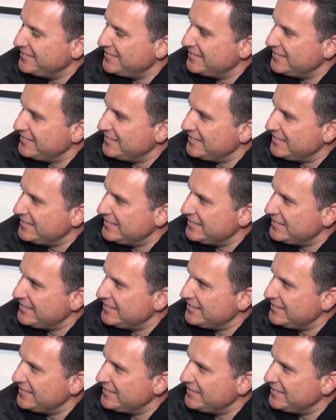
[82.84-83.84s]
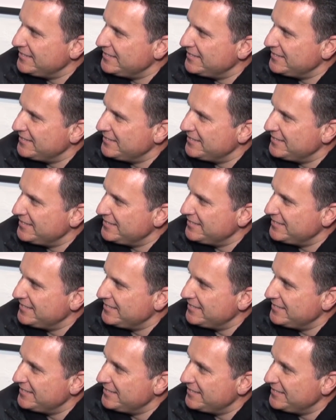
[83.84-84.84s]

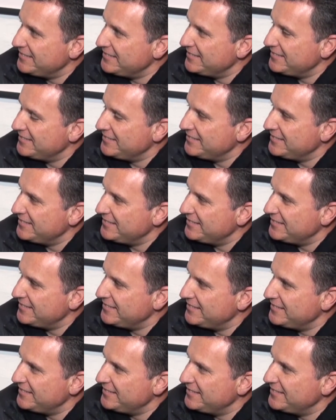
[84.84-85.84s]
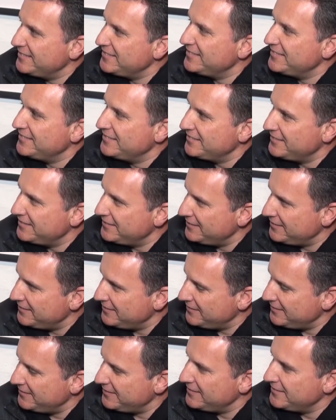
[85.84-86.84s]

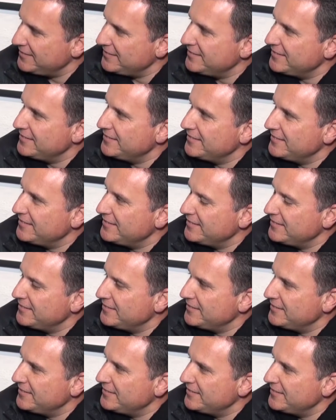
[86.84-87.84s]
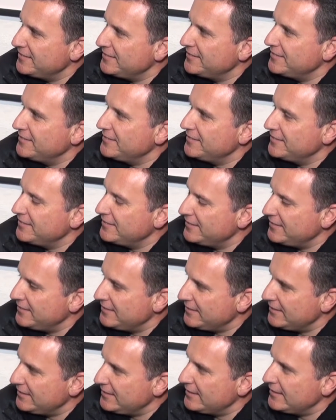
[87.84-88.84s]

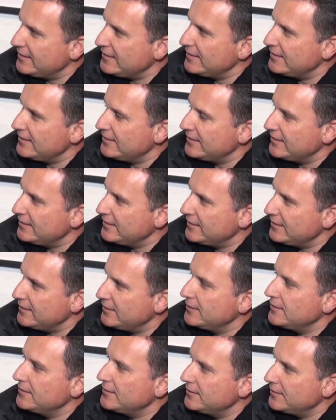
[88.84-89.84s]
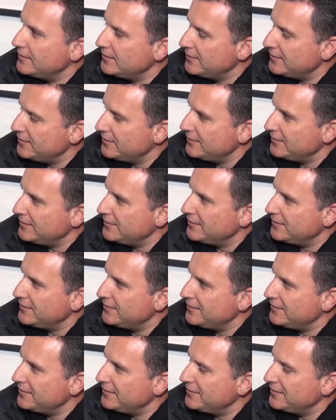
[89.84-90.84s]
No words are spoken by the person on screen.